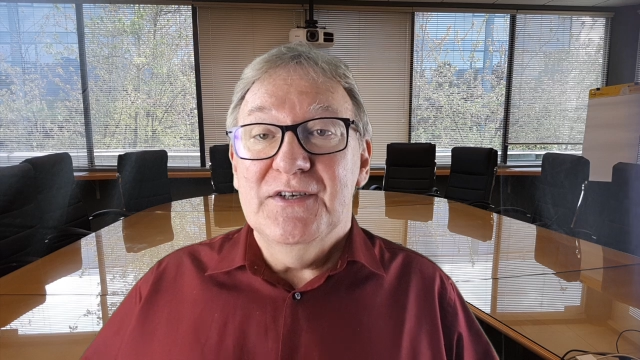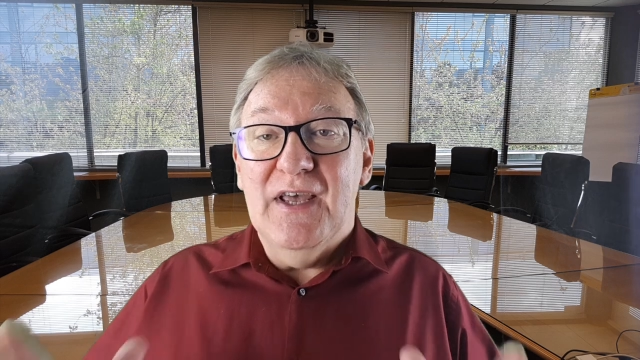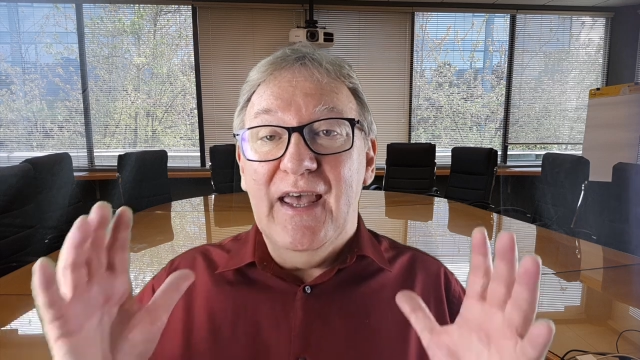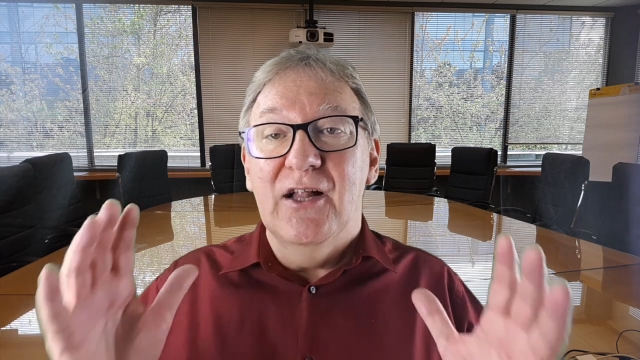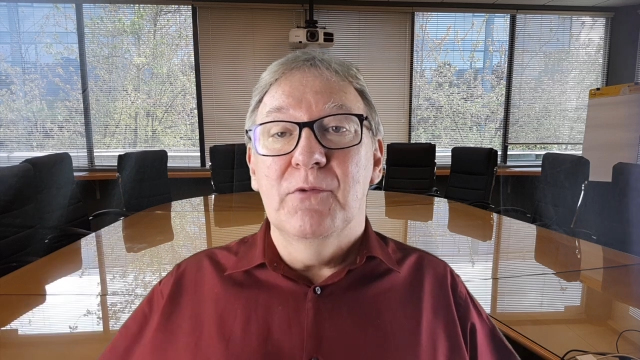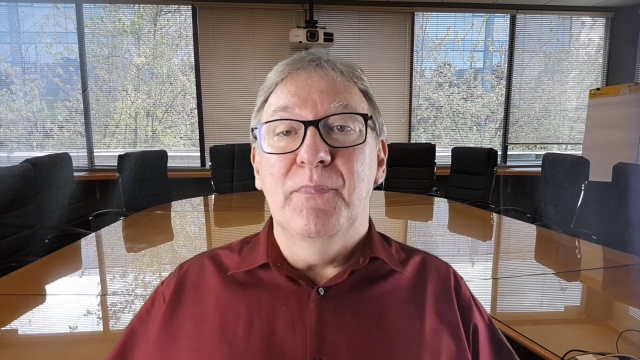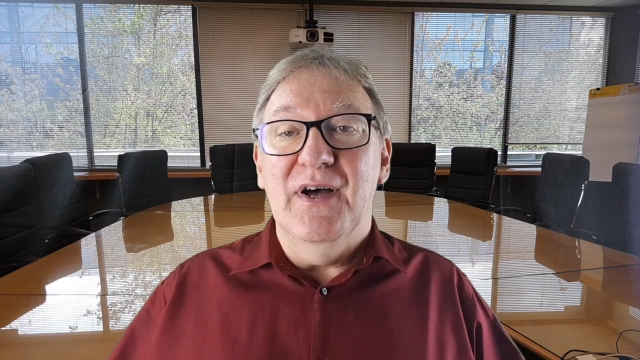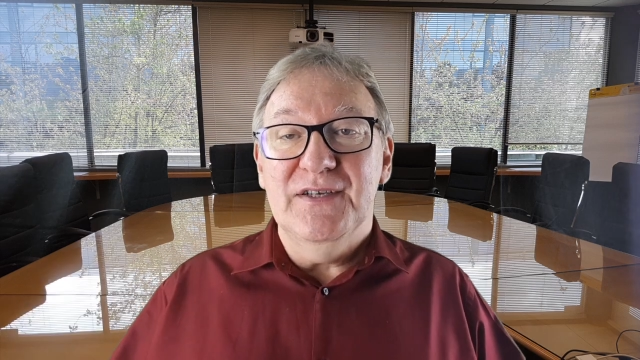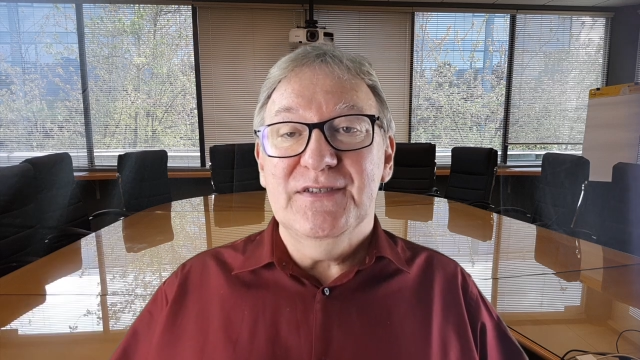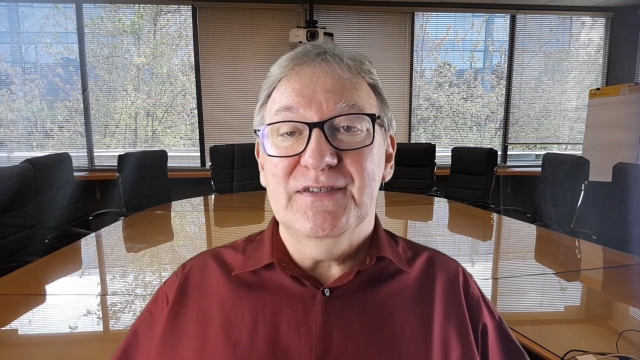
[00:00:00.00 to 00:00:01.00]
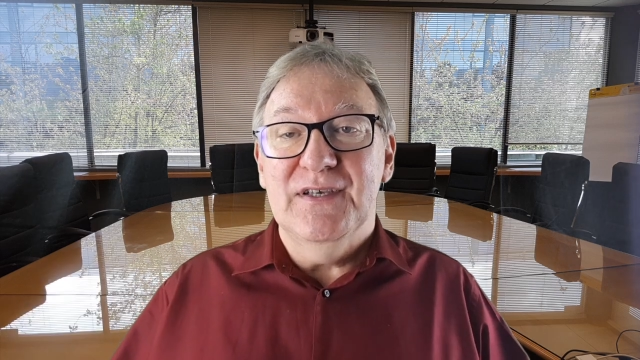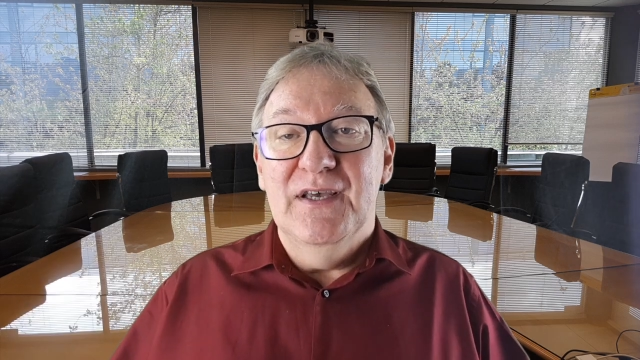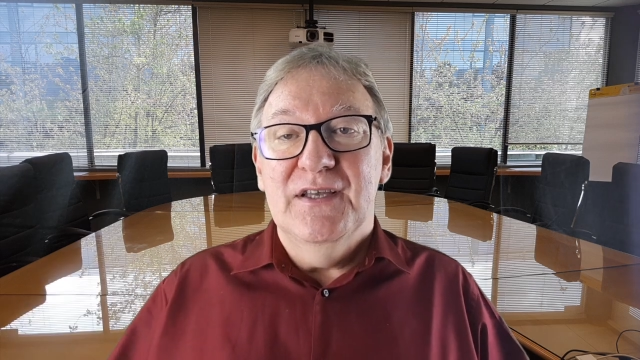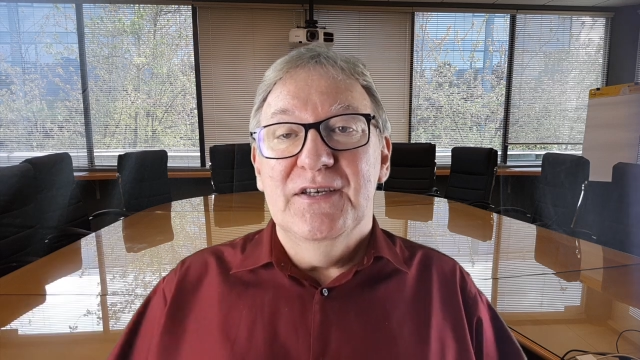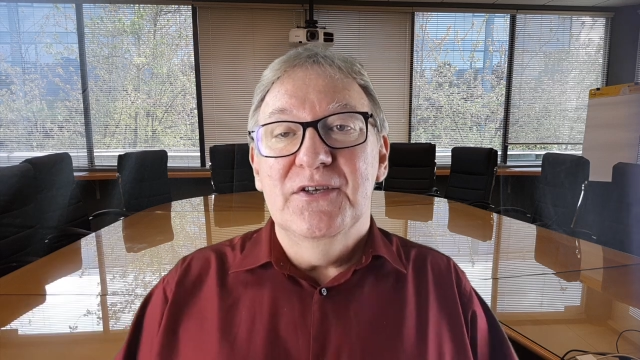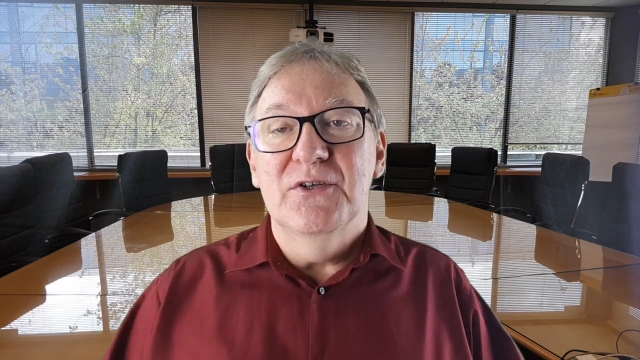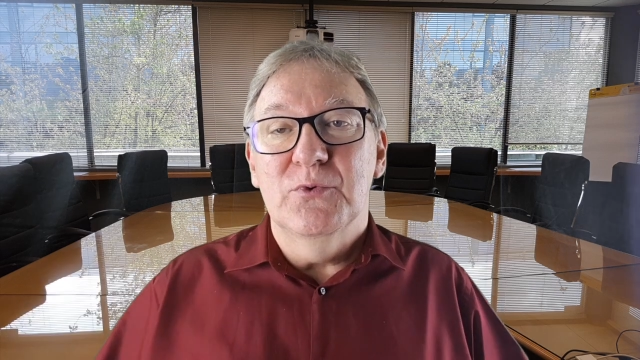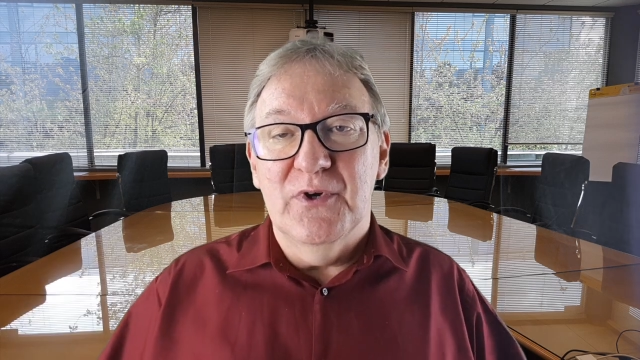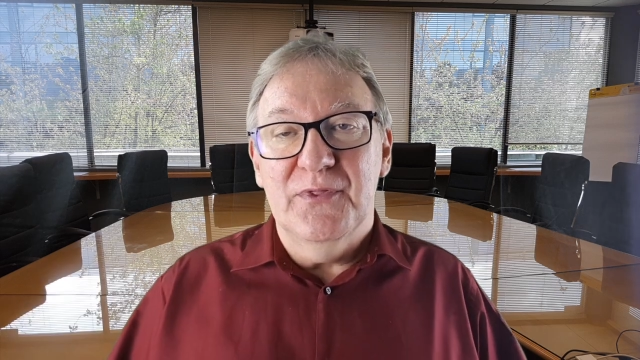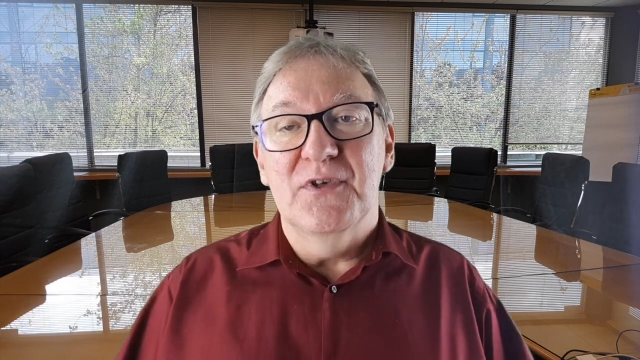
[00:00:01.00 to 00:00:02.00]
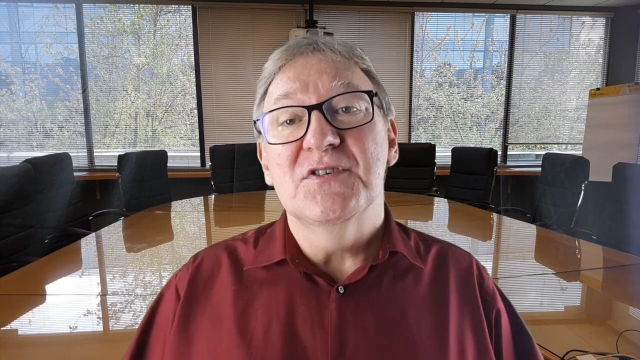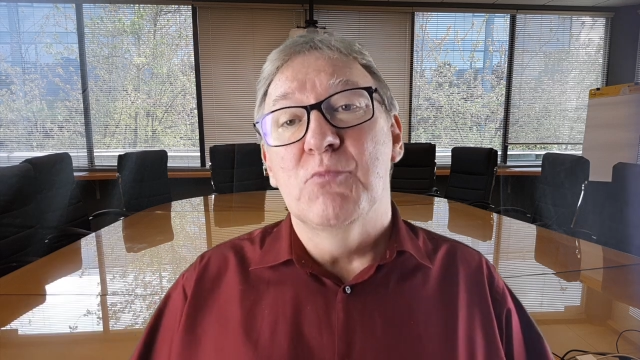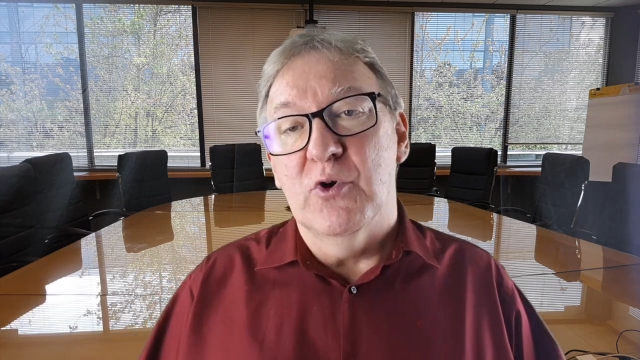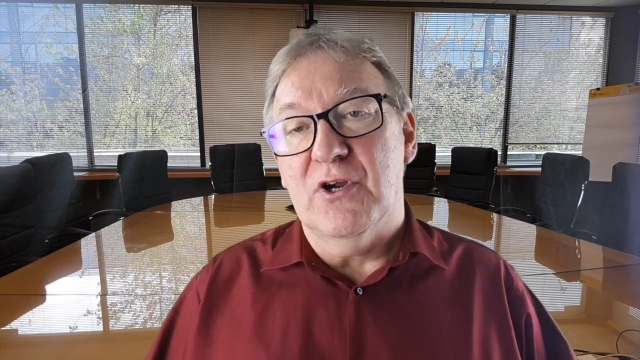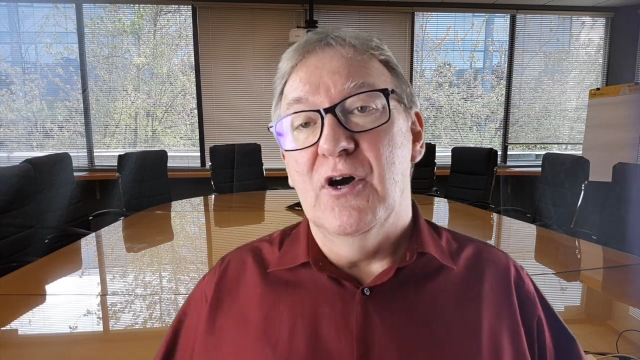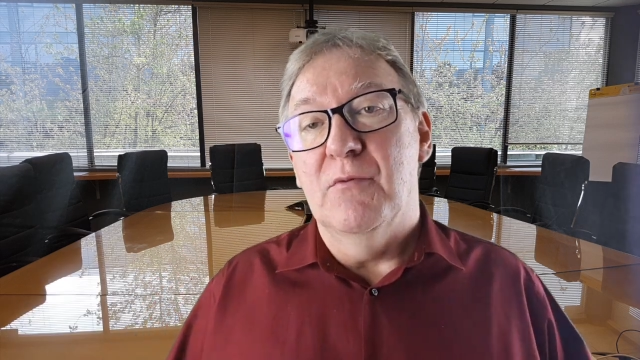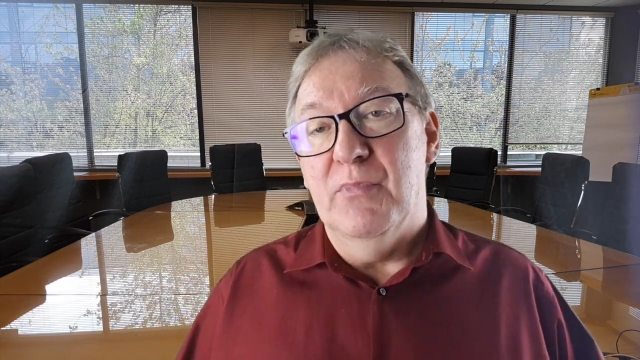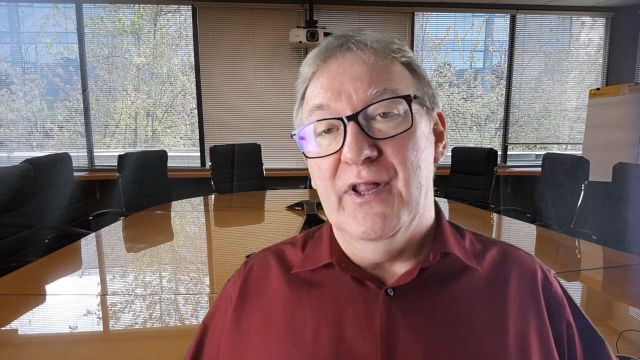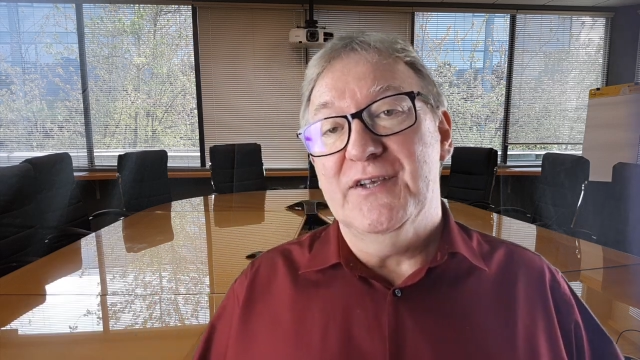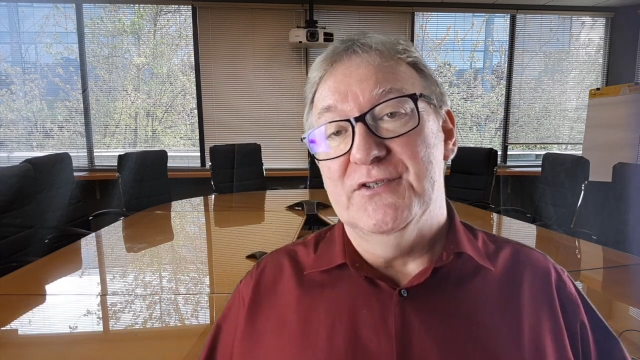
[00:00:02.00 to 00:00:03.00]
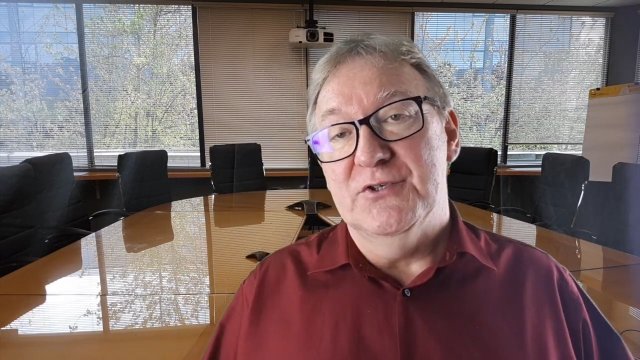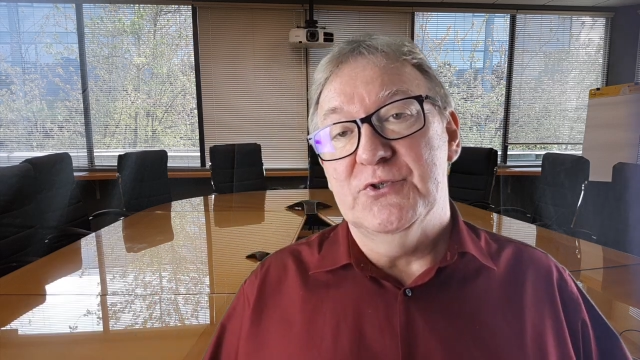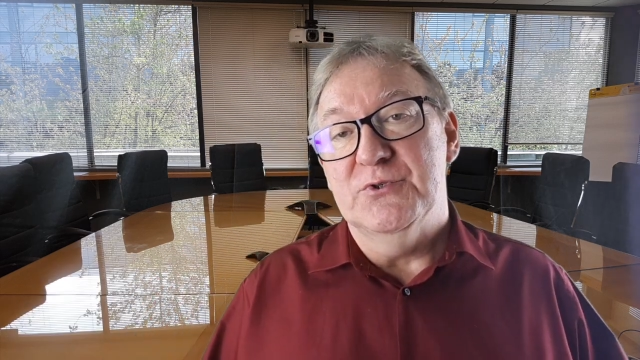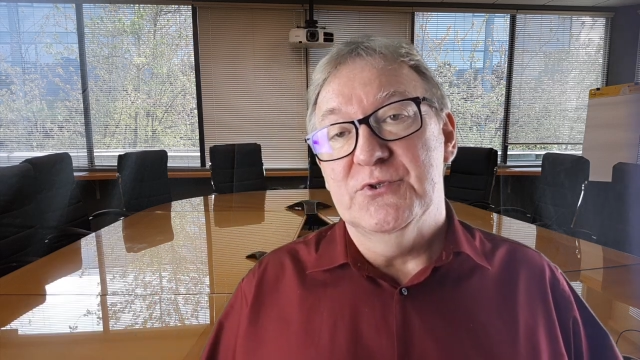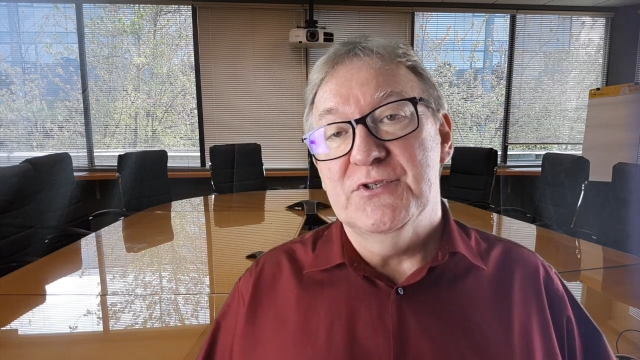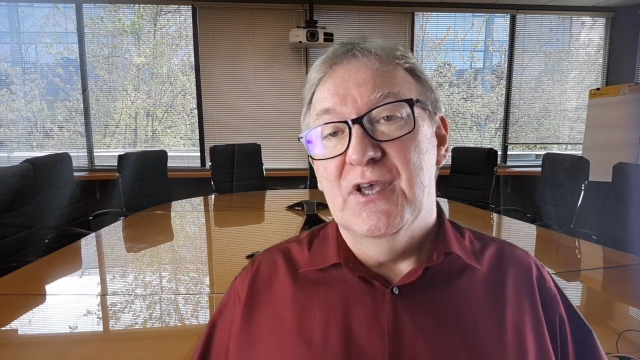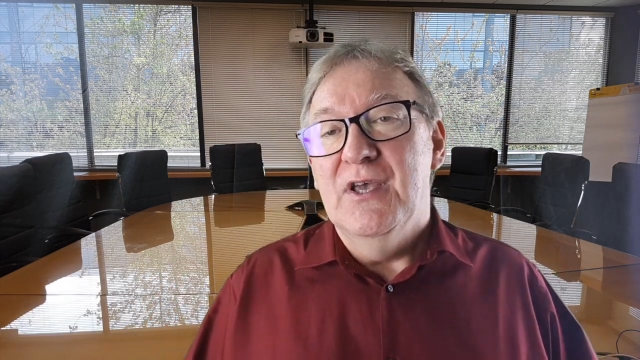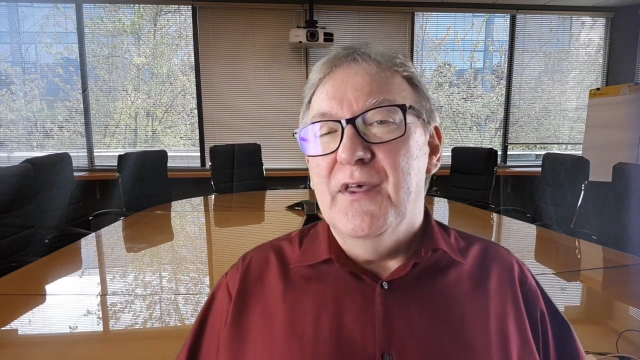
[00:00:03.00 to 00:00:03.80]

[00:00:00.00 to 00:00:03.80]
to help us deal with these more complex issues.